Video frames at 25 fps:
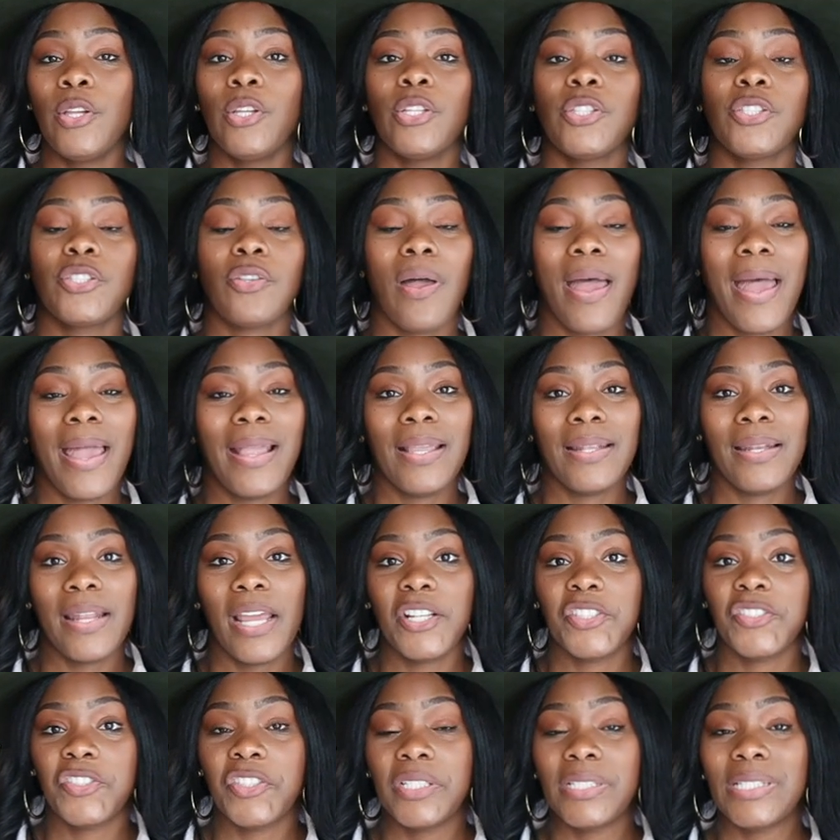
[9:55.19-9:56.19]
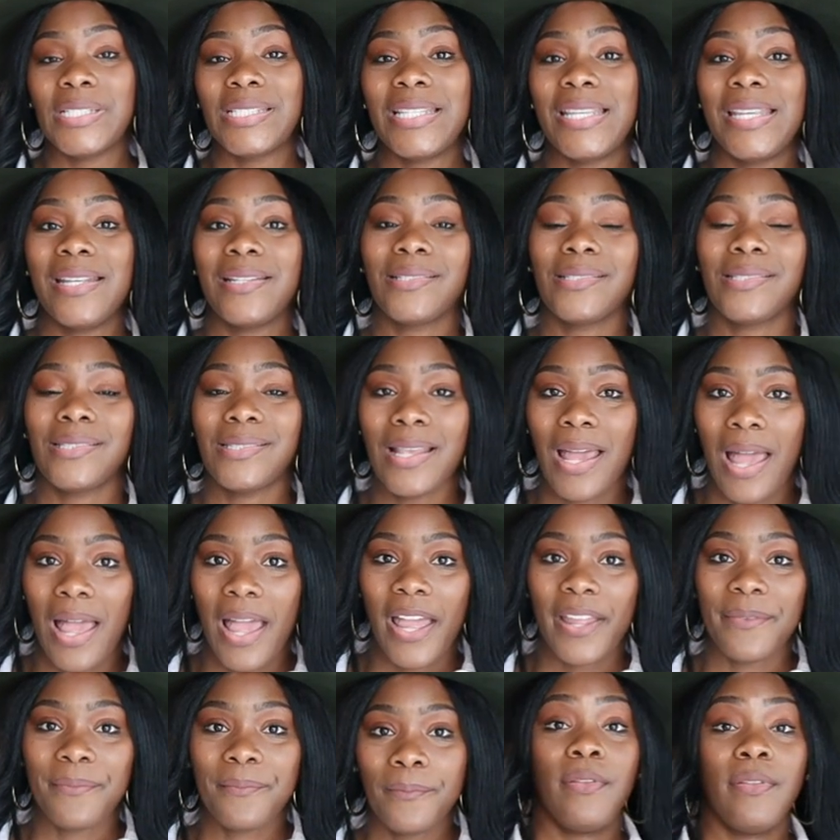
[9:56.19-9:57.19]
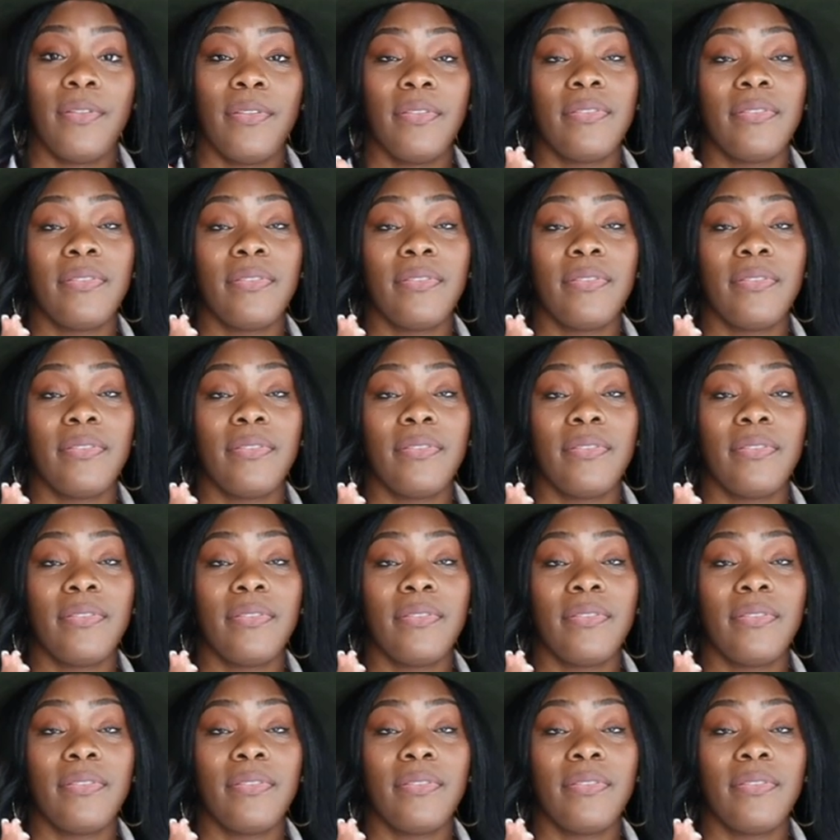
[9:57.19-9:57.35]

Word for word: so I could actually see inside.